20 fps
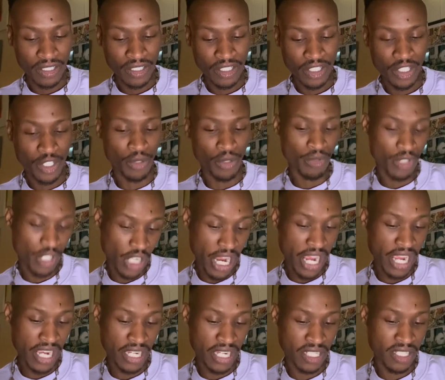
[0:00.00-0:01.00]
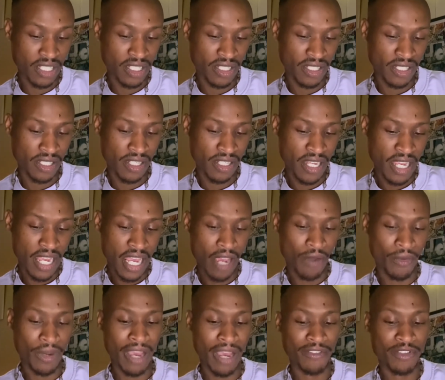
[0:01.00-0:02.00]
to change and
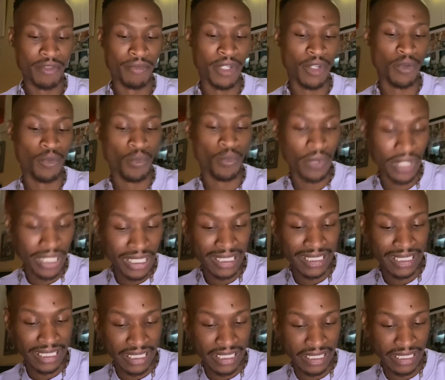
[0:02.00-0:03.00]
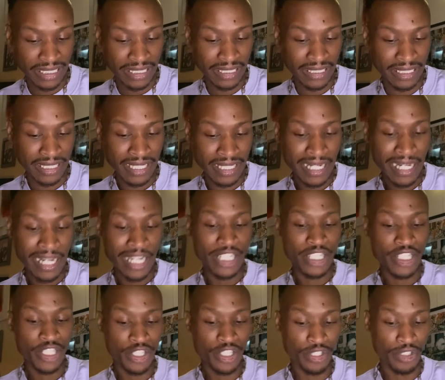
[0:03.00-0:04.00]
we have to be willing
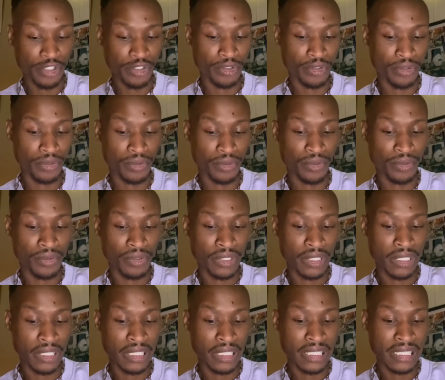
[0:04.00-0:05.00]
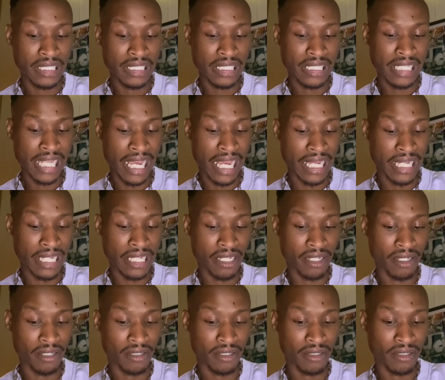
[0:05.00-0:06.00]
to take
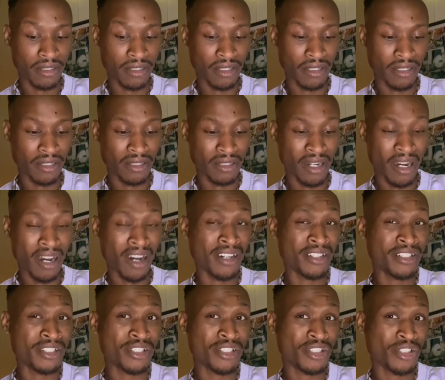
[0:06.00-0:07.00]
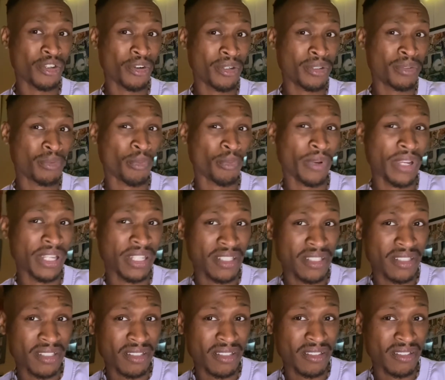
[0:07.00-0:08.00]
uncertain
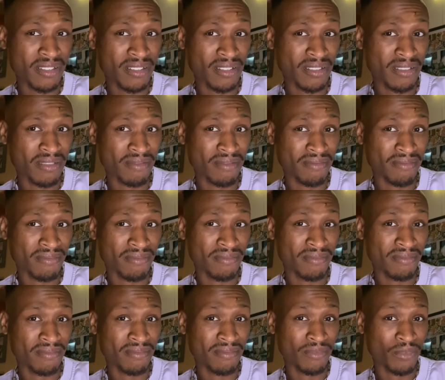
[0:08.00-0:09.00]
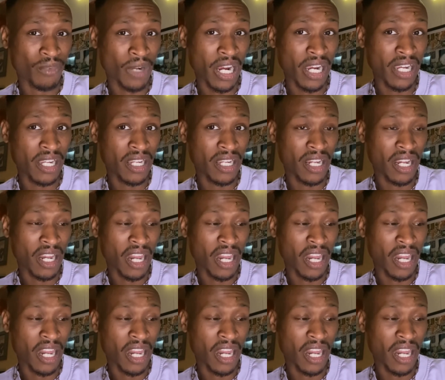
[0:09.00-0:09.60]
risks, right?